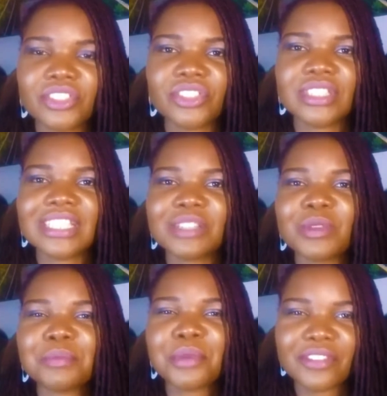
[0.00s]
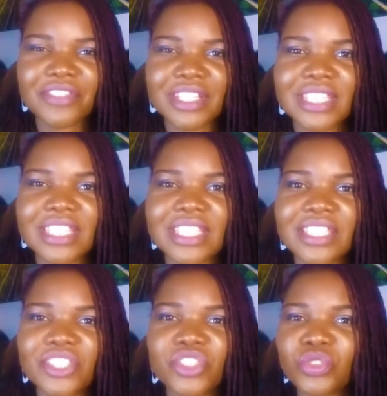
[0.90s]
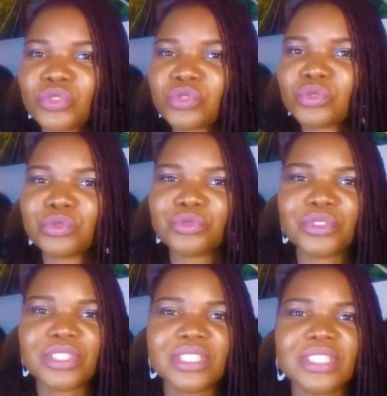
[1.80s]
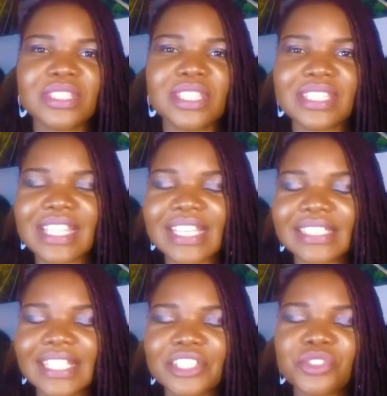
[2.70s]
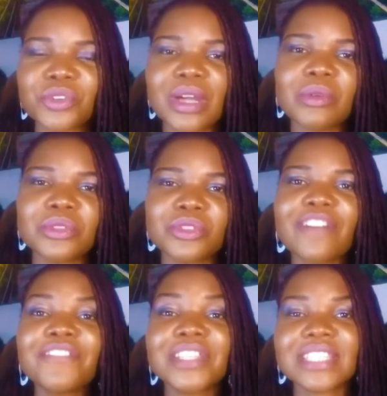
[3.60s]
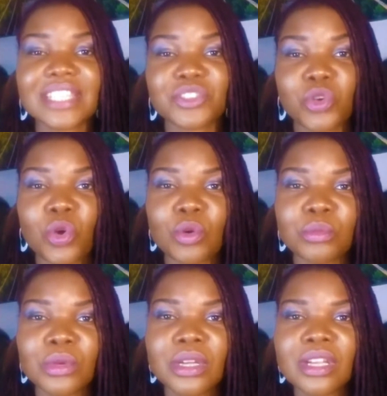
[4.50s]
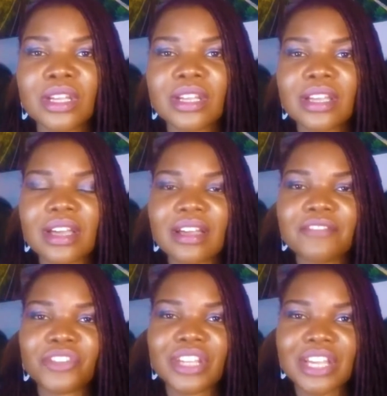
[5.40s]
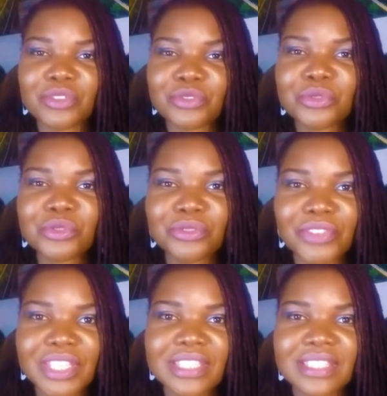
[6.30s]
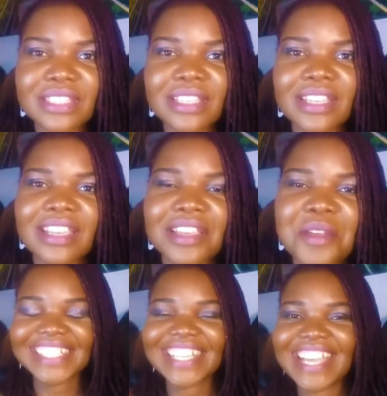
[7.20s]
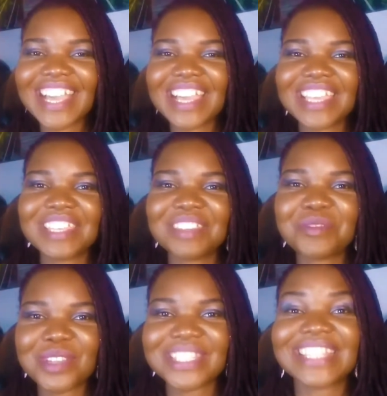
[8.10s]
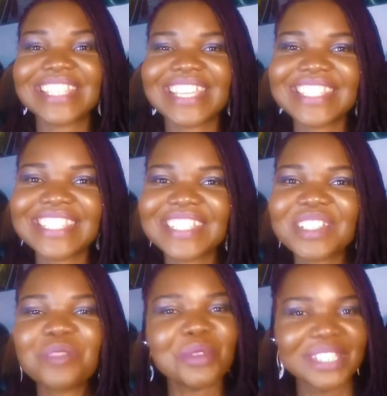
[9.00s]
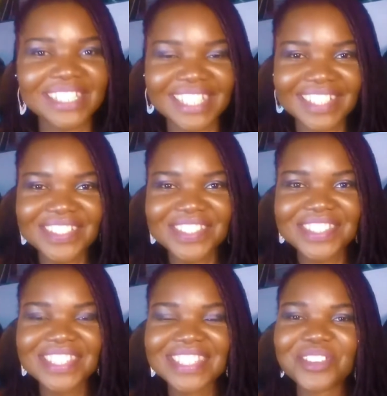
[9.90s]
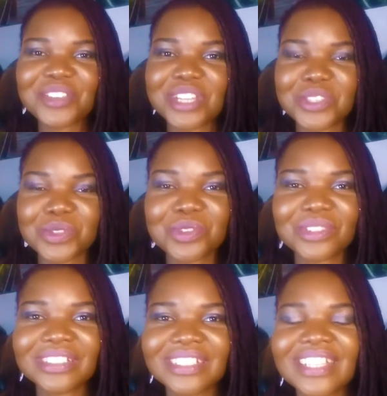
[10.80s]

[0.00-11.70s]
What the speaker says: Dealing with poverty, no school fees, things like that. So I was often sent home for lack of school fees. I was attending Girls Secondary School